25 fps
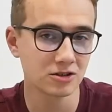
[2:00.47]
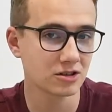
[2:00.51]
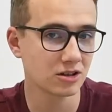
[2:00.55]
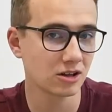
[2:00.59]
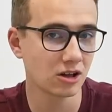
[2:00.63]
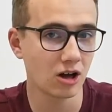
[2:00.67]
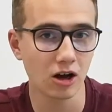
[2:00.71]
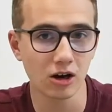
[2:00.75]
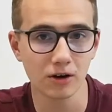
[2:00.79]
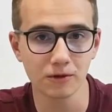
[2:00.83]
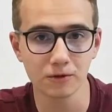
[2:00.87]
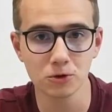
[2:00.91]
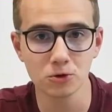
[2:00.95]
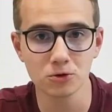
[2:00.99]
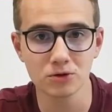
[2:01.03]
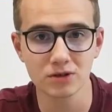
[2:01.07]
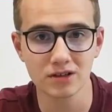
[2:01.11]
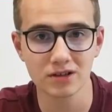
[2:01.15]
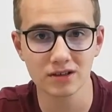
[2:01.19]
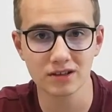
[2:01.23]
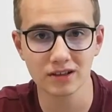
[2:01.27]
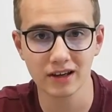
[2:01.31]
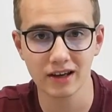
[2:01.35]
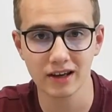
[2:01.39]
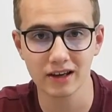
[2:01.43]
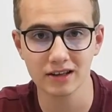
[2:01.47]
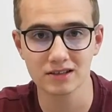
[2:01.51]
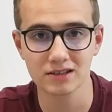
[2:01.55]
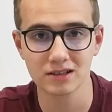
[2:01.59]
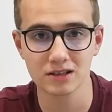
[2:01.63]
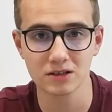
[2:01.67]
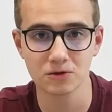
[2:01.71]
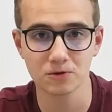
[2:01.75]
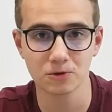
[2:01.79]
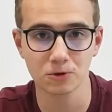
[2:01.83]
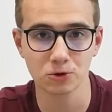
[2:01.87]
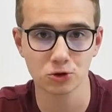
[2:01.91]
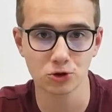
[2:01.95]
a lot of use
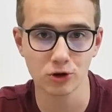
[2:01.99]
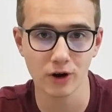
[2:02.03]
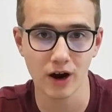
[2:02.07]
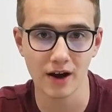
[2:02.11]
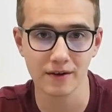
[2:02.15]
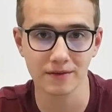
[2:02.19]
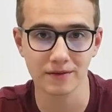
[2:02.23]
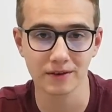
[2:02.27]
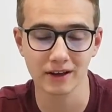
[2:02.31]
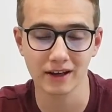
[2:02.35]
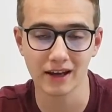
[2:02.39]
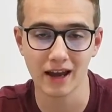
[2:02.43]
cases for traffic